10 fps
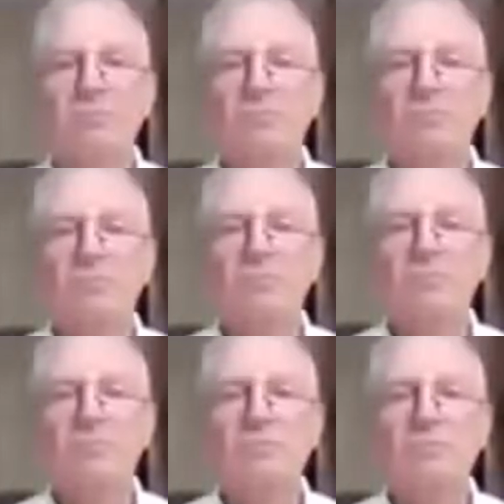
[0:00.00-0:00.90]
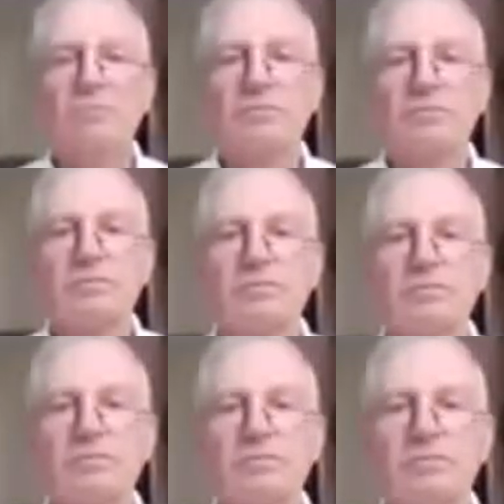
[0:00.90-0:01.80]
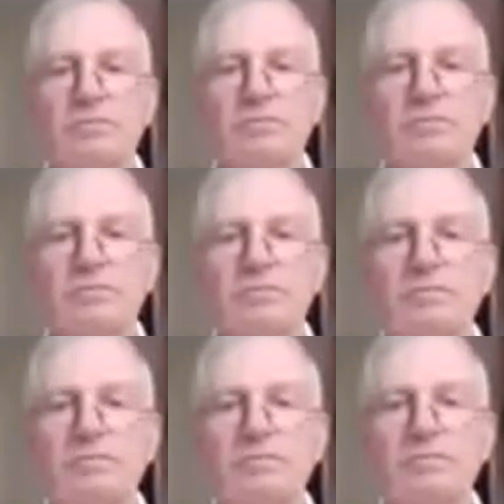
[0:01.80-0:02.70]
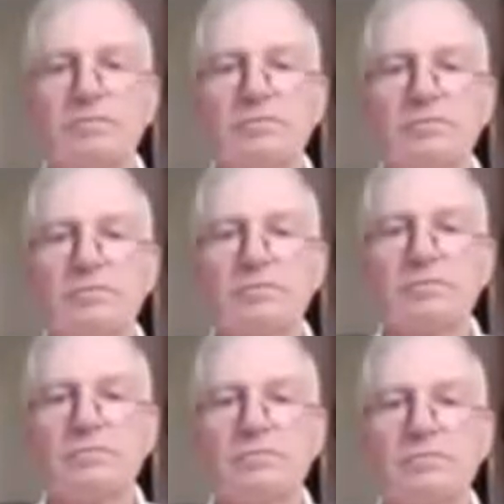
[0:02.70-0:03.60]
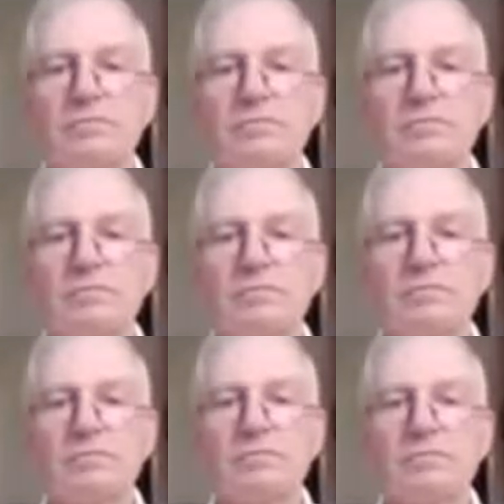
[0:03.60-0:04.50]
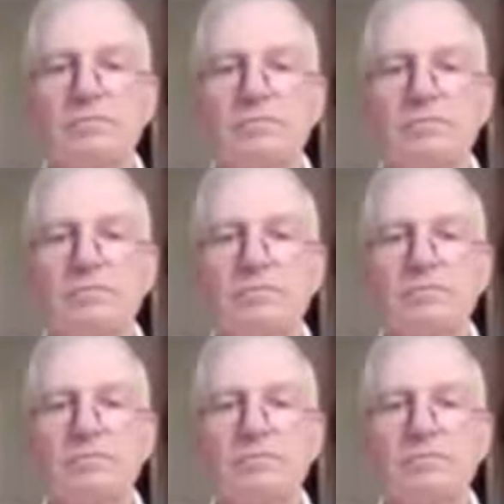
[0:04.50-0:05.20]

(silent)